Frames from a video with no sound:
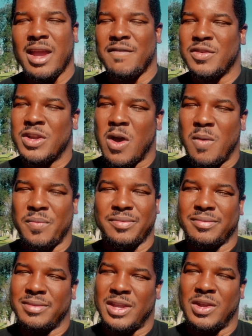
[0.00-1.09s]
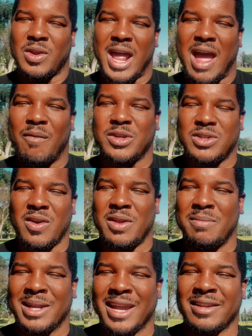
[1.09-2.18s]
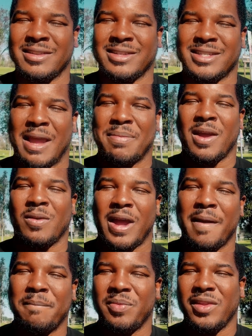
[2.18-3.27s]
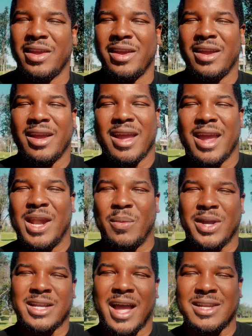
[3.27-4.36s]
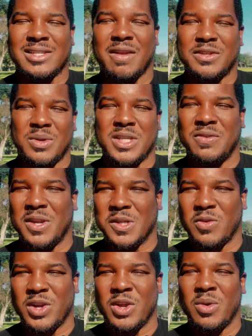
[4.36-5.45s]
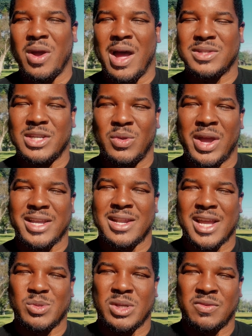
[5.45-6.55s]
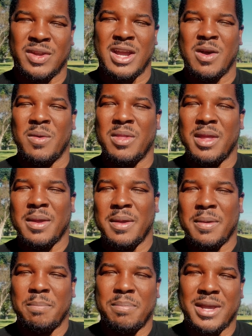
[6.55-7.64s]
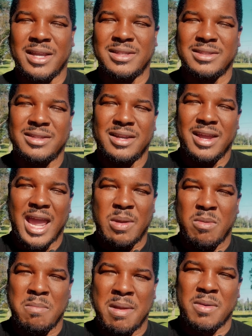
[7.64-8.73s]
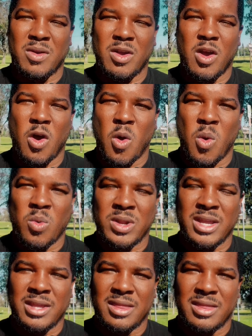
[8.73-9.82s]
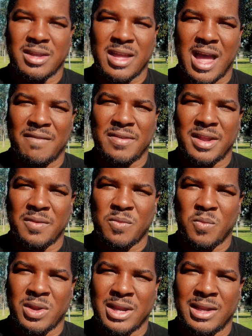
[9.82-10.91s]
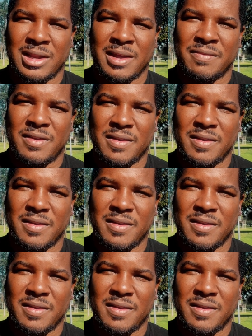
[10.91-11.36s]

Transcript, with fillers: If you don't, then you're gonna have what you already been getting, the same thing, okay? Anyways, guys, love shooting these videos for you. I'll see you guys in next week's video. Peace, and remember, only the confident really live.